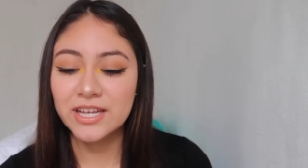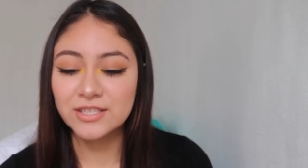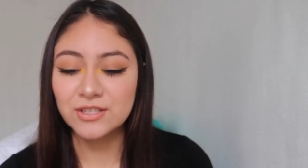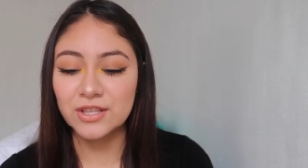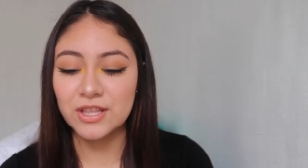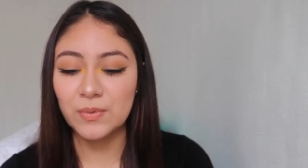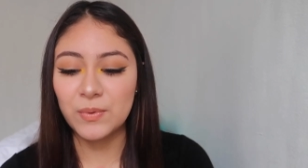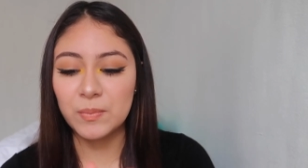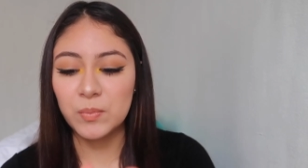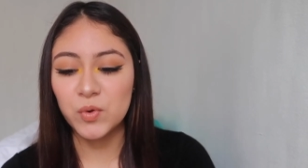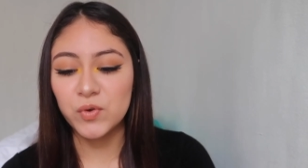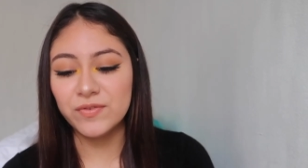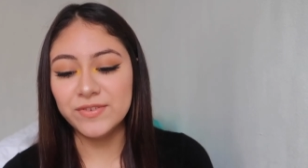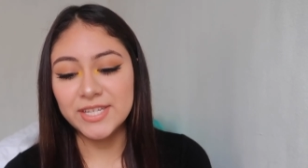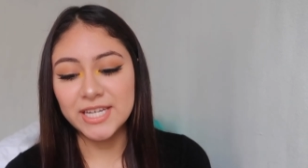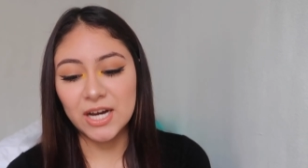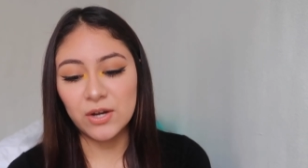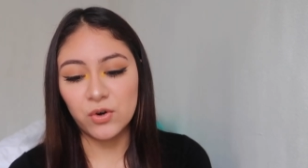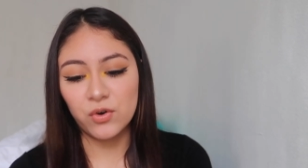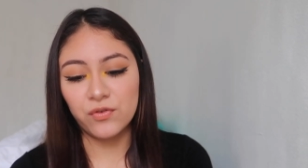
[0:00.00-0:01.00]
so then we move
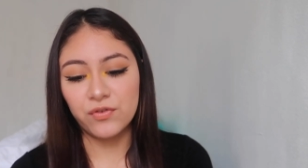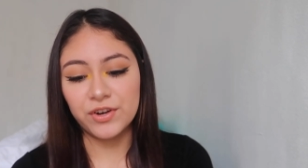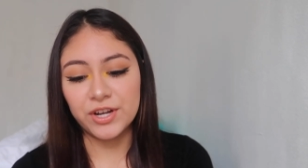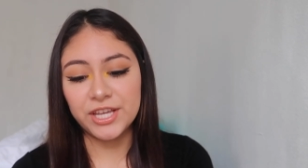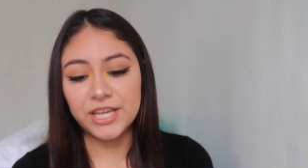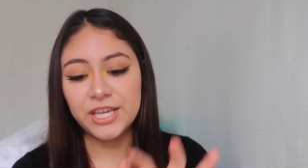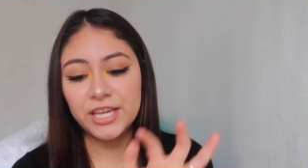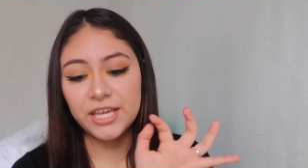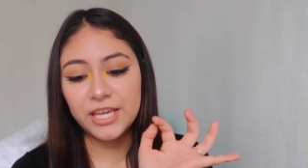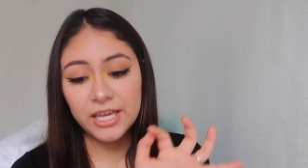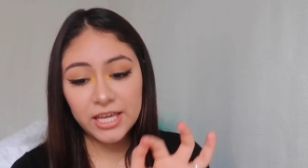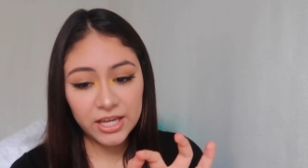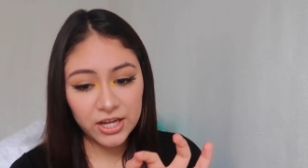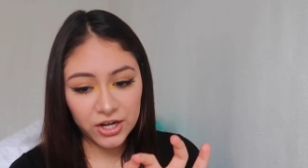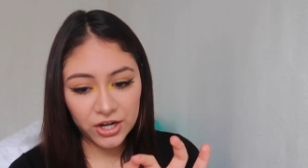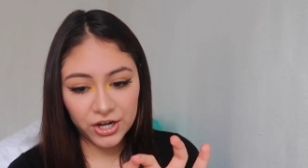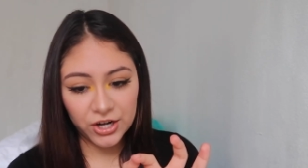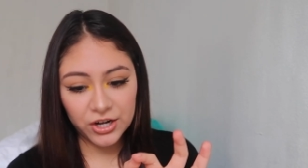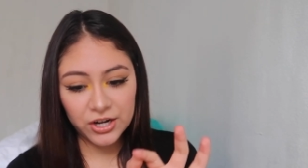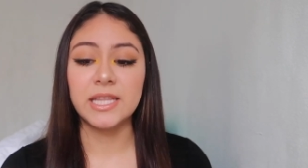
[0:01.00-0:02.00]
down over
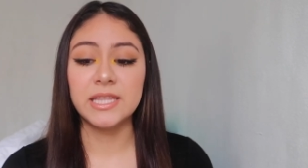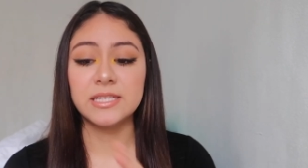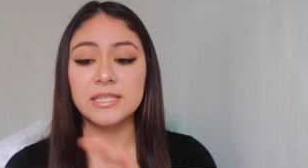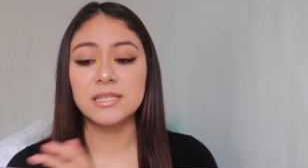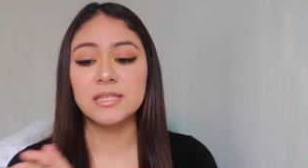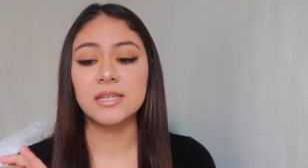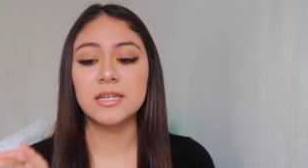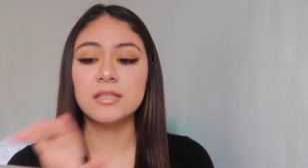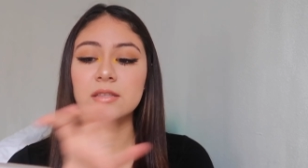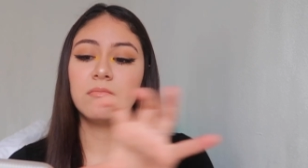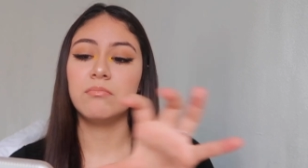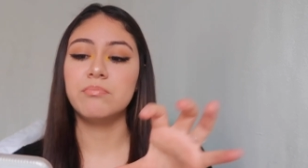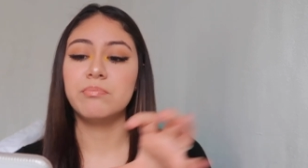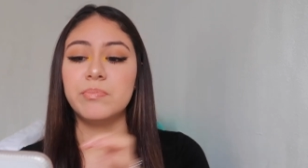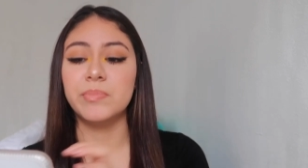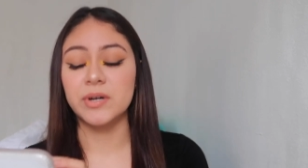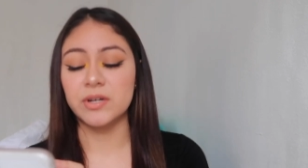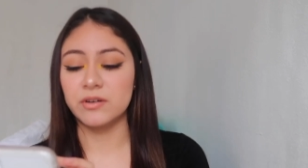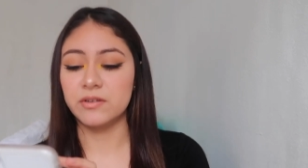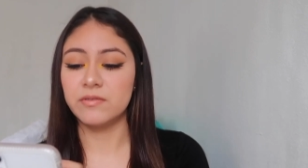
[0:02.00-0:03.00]
here. And this is like the
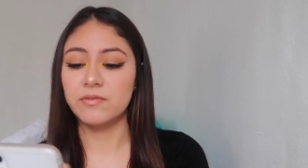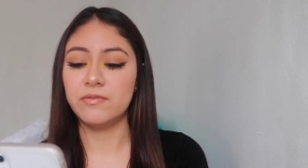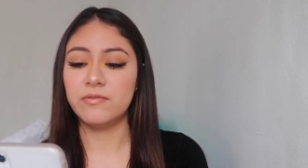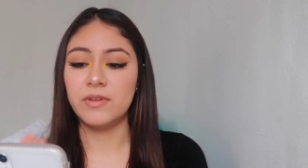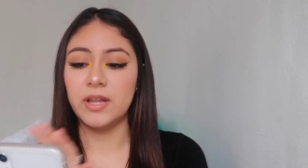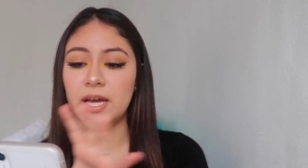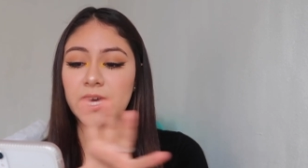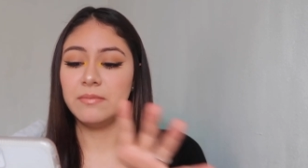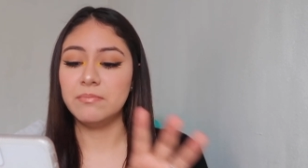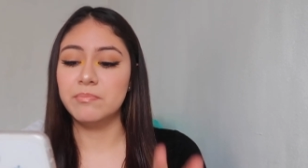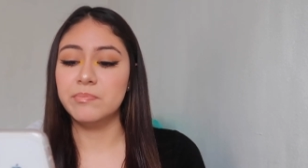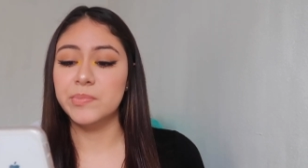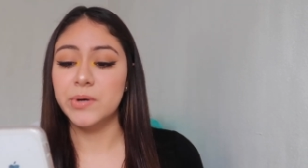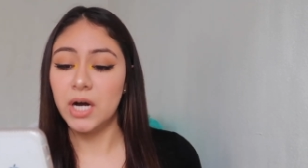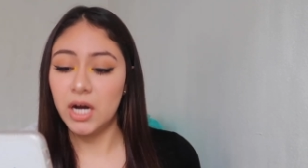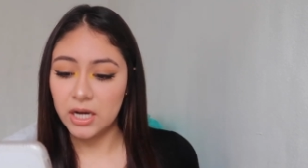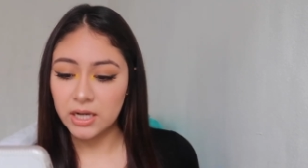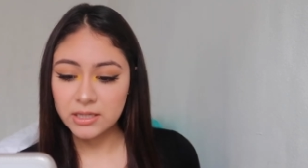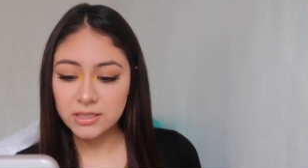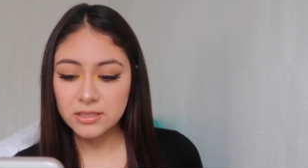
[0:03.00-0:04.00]
butterfly
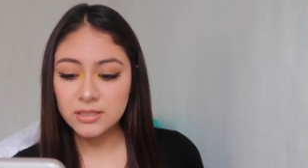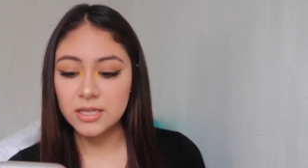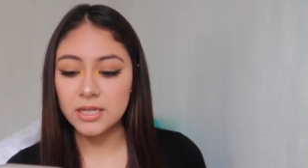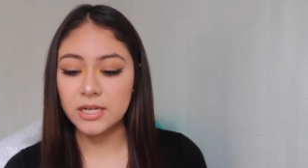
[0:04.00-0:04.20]
box.